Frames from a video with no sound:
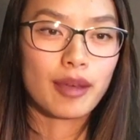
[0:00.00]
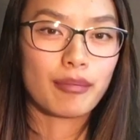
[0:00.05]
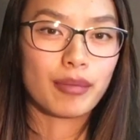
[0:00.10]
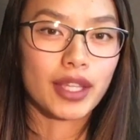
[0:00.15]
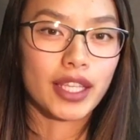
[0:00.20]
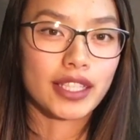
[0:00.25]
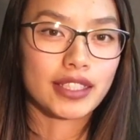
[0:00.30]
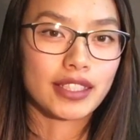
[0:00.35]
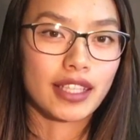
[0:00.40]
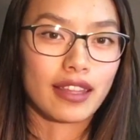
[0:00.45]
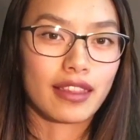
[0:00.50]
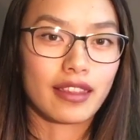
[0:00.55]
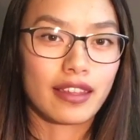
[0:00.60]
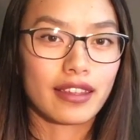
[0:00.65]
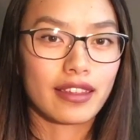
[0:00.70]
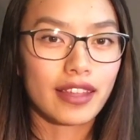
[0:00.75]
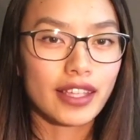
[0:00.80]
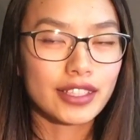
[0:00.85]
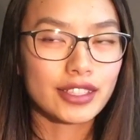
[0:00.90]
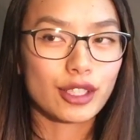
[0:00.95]
because I
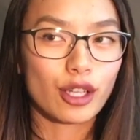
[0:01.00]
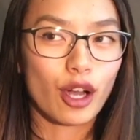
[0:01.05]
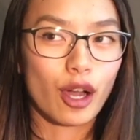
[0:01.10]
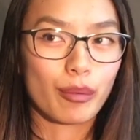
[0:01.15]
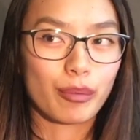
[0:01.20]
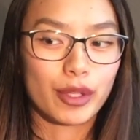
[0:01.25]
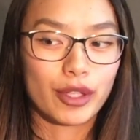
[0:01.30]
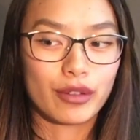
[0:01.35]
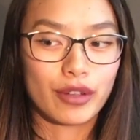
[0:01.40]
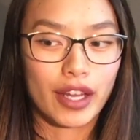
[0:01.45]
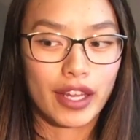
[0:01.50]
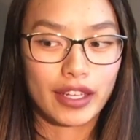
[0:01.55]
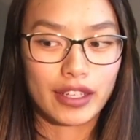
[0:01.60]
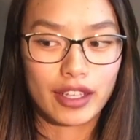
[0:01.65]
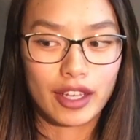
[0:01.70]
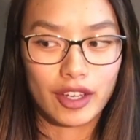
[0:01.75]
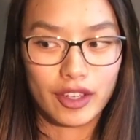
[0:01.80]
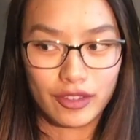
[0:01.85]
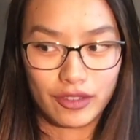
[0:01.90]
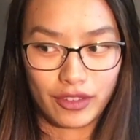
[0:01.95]
think that's copyright
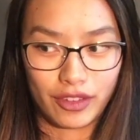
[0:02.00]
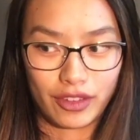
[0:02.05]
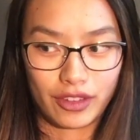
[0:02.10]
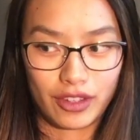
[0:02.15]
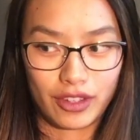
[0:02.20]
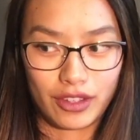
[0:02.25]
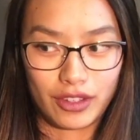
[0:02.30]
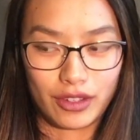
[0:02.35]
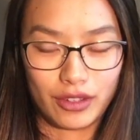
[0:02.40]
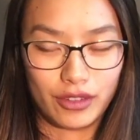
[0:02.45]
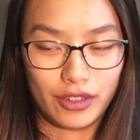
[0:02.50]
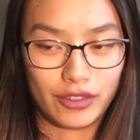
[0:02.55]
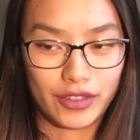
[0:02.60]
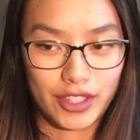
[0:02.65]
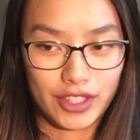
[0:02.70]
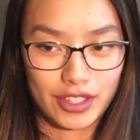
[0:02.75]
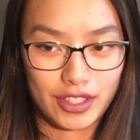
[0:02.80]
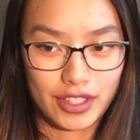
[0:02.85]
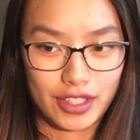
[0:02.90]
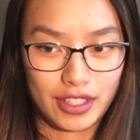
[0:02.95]
of the
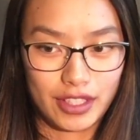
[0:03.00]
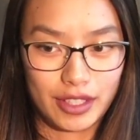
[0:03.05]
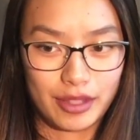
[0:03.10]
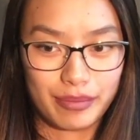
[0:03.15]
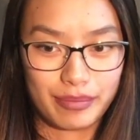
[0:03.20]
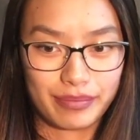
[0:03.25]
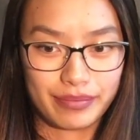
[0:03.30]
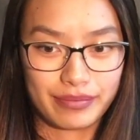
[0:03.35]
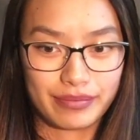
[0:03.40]
university.